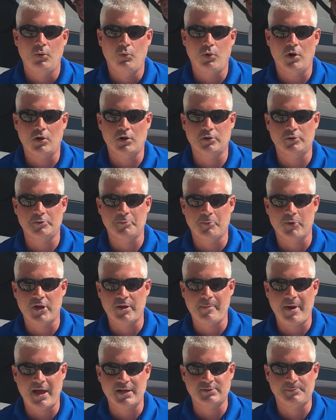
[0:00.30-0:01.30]
Welcome to
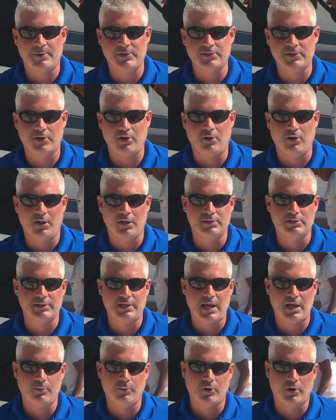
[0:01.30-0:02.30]
MarineMax Pensacola.
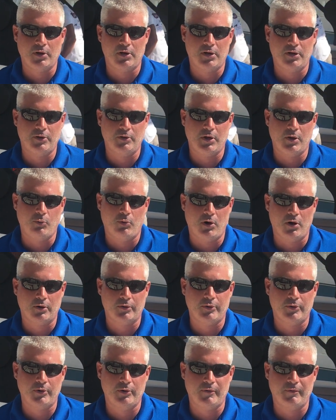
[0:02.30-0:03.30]
Today we're going to do a
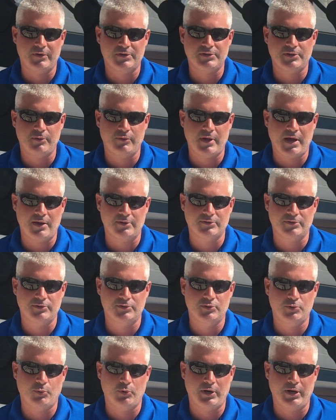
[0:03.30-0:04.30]
walkthrough of this
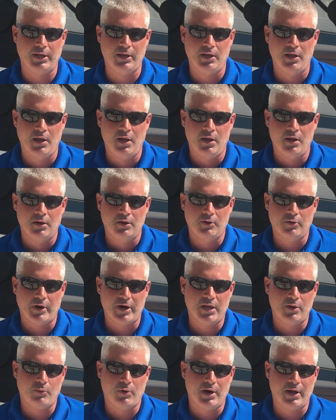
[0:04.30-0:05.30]
2020
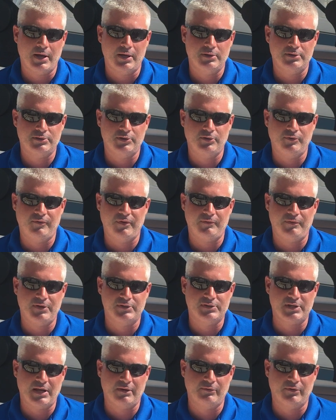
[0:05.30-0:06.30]
Grady White
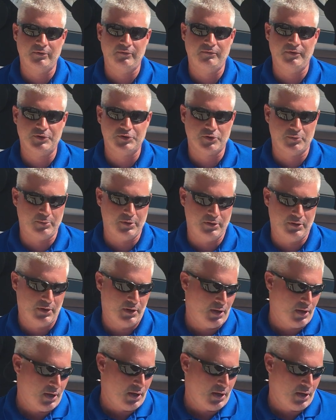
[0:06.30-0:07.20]
257 Fisherman.